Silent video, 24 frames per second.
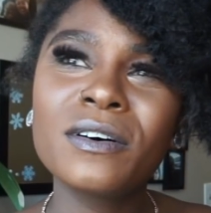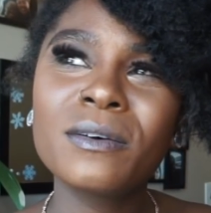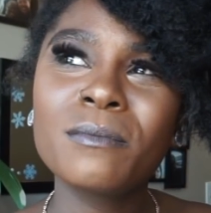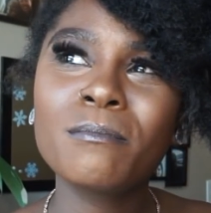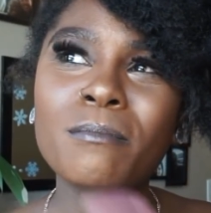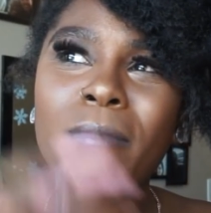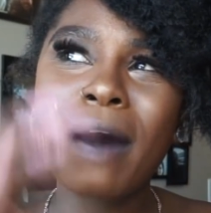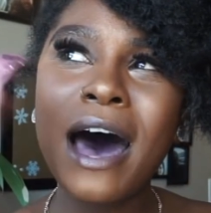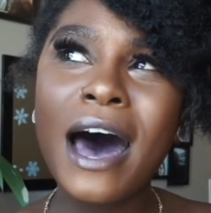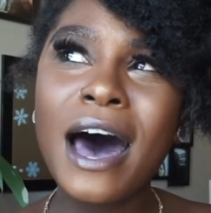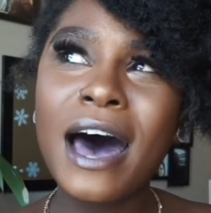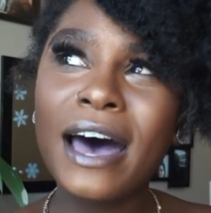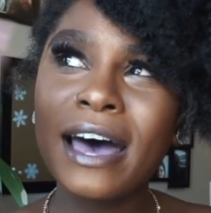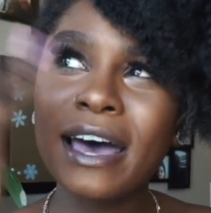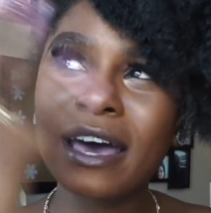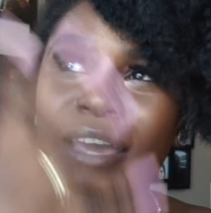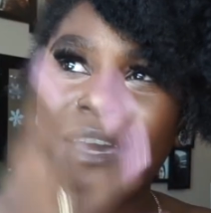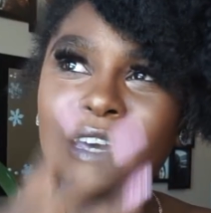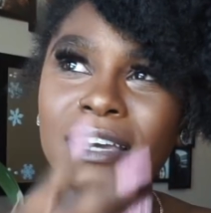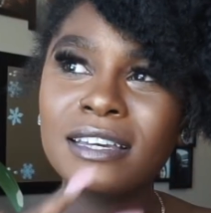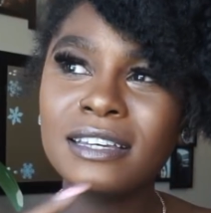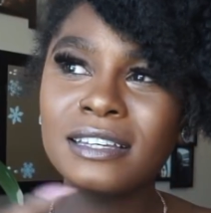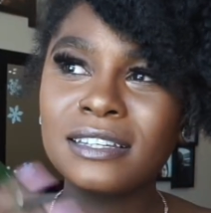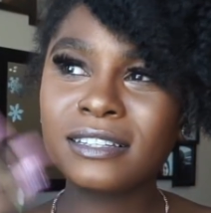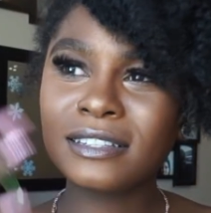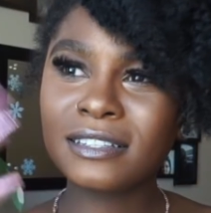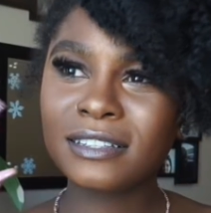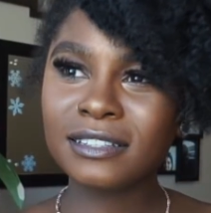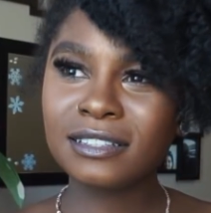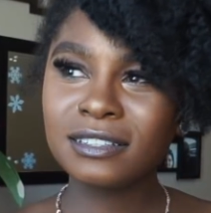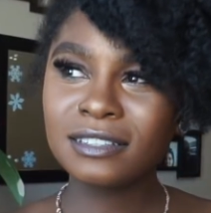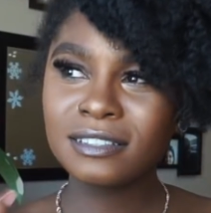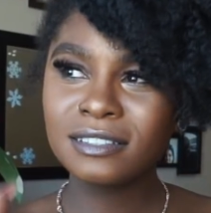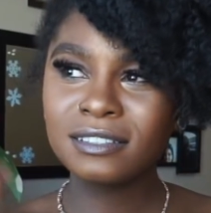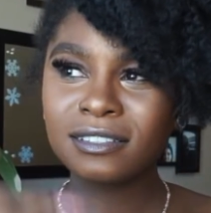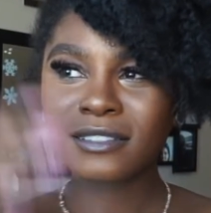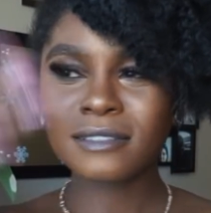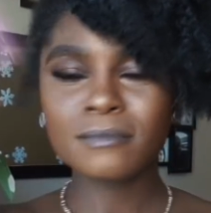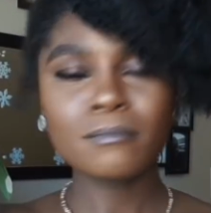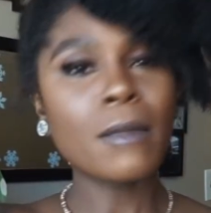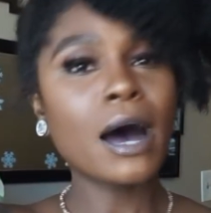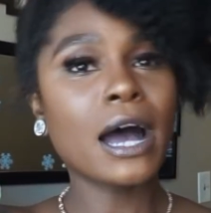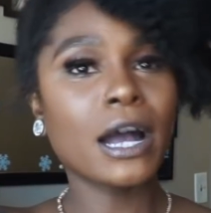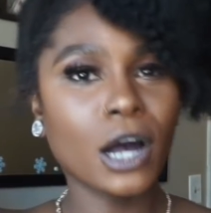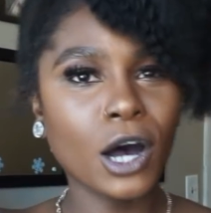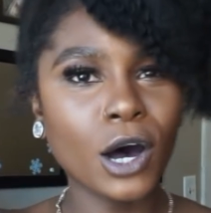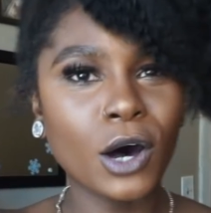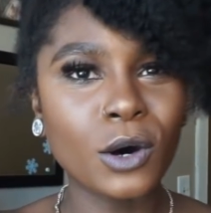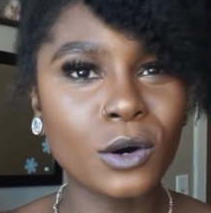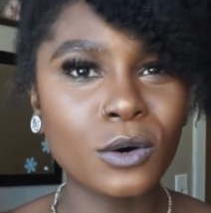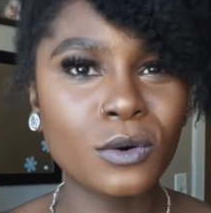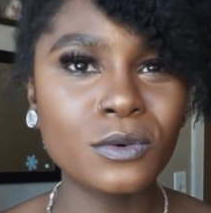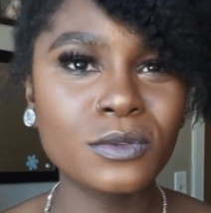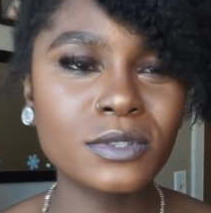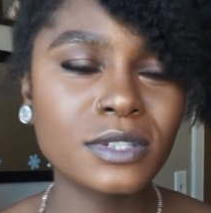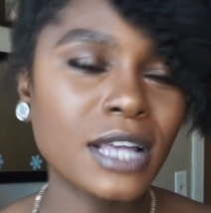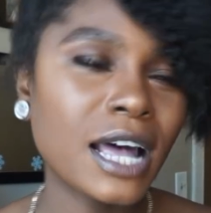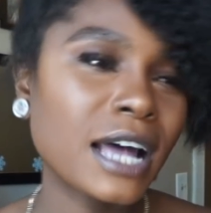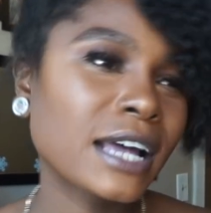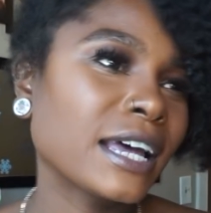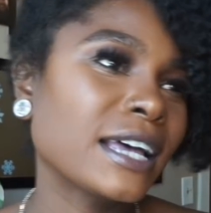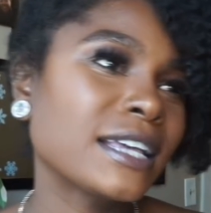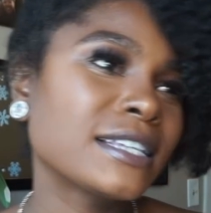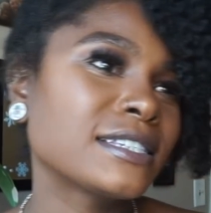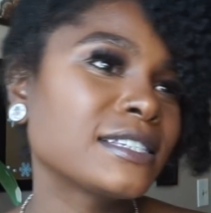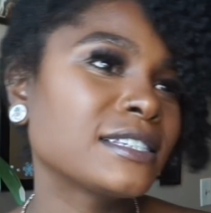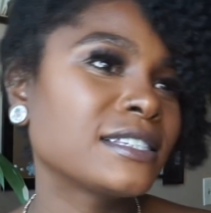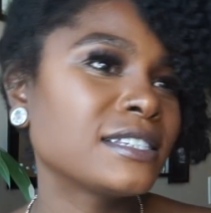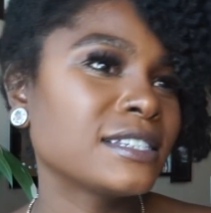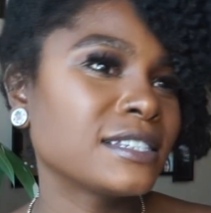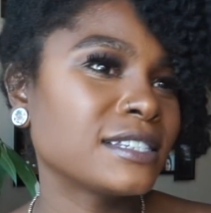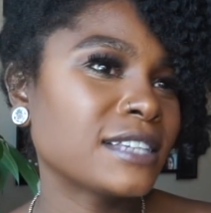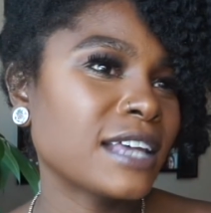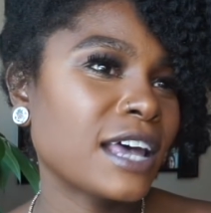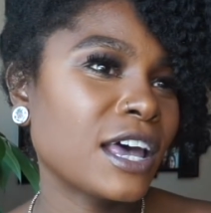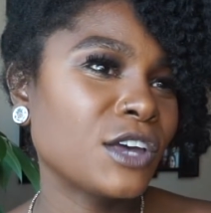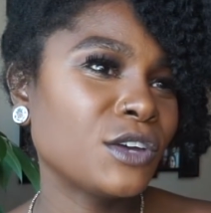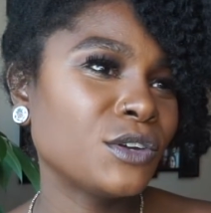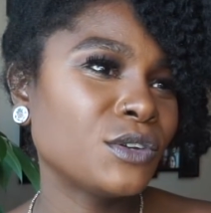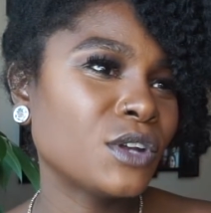my goals, I guess to say.